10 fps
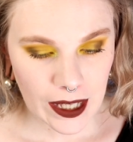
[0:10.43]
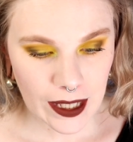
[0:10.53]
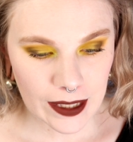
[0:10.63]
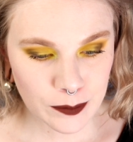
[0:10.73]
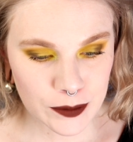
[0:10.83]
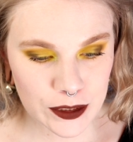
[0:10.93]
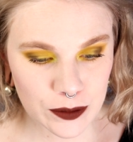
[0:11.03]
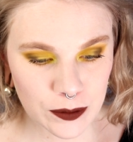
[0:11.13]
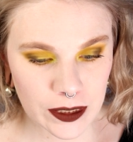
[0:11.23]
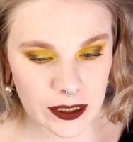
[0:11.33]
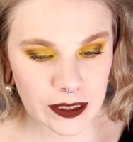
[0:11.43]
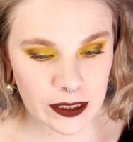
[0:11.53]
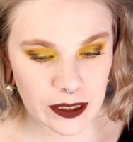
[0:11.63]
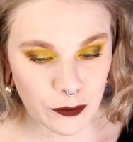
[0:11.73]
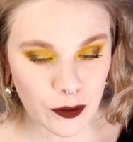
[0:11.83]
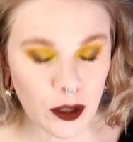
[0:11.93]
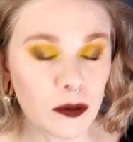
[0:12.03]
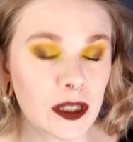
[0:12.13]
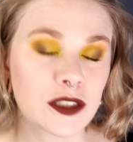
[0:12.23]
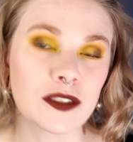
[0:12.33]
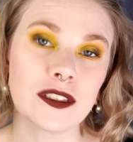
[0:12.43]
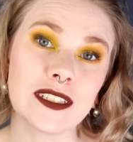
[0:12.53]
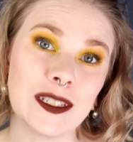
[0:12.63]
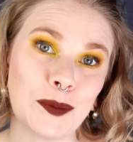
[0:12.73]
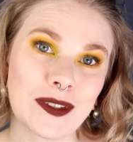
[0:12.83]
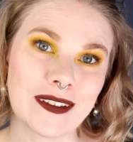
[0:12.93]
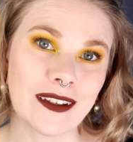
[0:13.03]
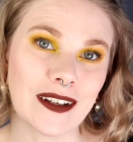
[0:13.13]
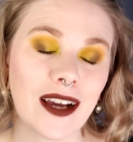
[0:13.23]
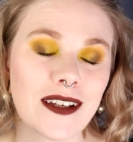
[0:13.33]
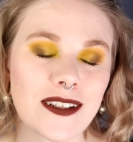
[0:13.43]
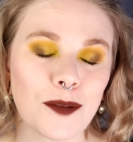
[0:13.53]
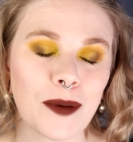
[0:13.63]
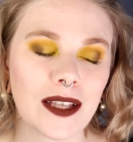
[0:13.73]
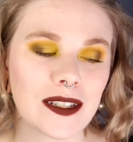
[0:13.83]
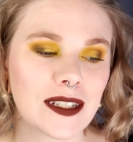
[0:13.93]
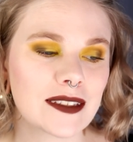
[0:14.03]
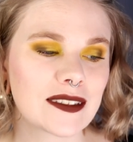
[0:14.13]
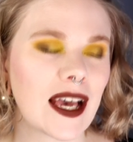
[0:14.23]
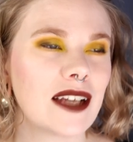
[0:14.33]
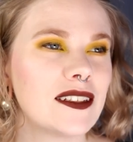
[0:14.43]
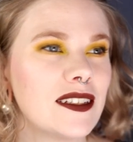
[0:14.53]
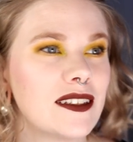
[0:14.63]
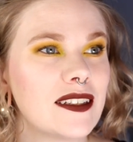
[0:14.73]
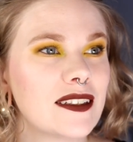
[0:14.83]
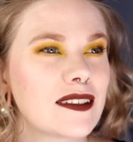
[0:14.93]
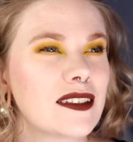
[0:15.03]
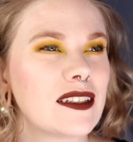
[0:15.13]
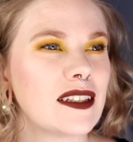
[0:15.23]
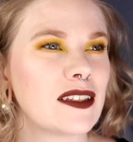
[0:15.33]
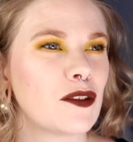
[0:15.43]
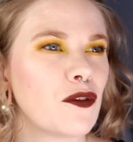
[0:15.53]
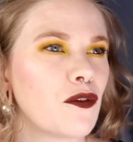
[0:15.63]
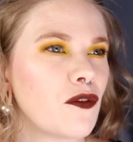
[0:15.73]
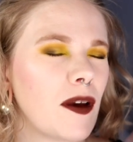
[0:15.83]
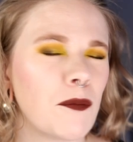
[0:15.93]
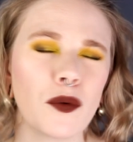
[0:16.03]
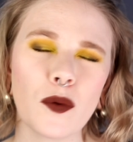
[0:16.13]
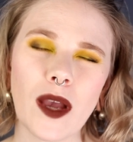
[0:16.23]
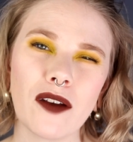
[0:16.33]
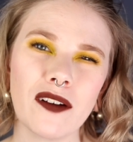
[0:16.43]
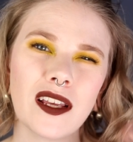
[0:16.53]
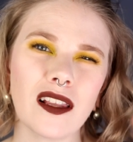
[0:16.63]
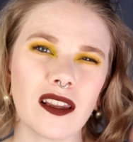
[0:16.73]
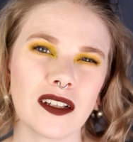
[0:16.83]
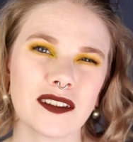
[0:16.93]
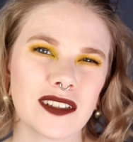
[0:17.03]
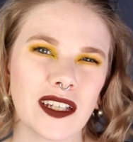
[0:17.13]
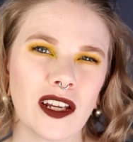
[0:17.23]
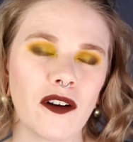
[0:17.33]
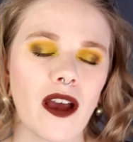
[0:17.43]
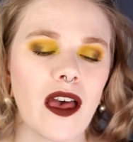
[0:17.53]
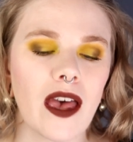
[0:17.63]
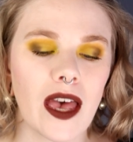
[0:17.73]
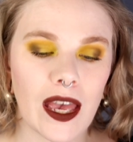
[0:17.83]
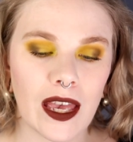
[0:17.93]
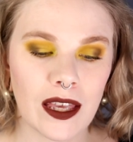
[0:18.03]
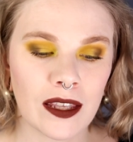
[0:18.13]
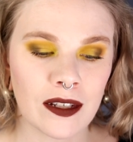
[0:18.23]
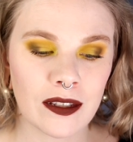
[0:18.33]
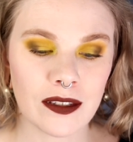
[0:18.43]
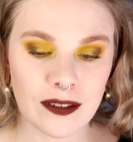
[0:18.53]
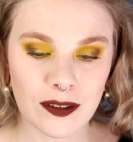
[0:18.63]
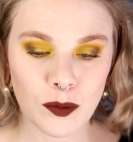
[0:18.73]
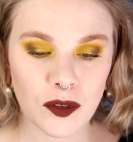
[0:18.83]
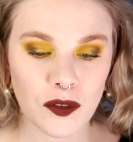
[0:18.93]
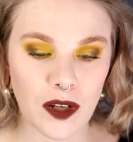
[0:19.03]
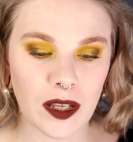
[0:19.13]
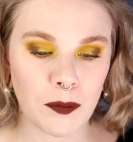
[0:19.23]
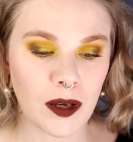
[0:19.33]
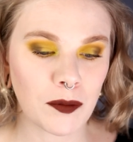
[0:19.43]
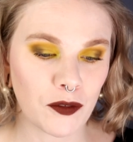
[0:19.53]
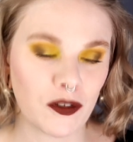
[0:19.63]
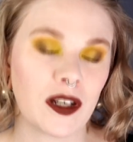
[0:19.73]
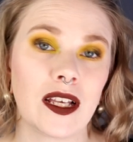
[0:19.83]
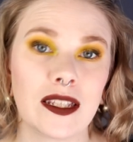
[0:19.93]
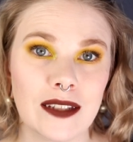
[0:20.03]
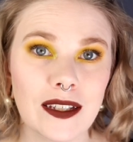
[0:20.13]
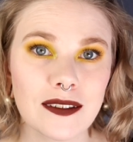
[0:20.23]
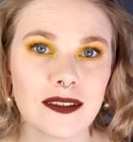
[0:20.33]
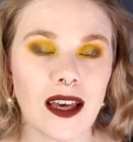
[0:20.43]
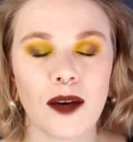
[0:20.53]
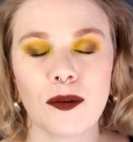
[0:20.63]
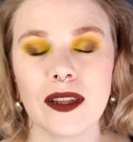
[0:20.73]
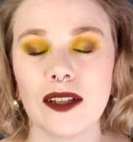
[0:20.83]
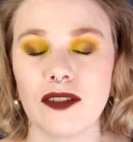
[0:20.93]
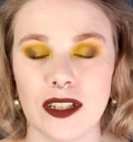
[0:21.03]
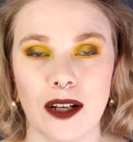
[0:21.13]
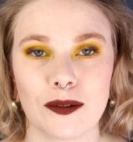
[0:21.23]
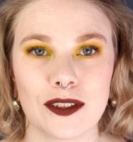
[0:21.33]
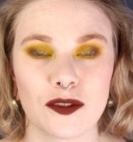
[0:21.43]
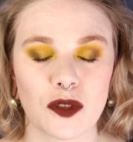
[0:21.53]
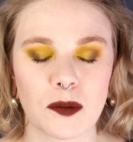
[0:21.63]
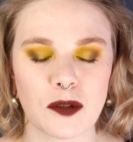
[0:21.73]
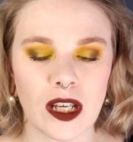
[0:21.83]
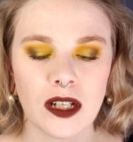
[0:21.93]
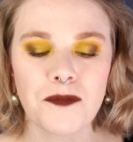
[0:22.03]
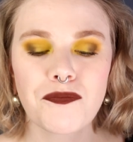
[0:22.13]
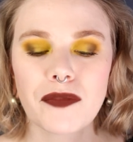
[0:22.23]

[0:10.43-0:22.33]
I am doing If I Only Could Keep 10 Eyeshadow Palettes. I did this in February last year and this was created by my friend Annette. I will leave her down in the description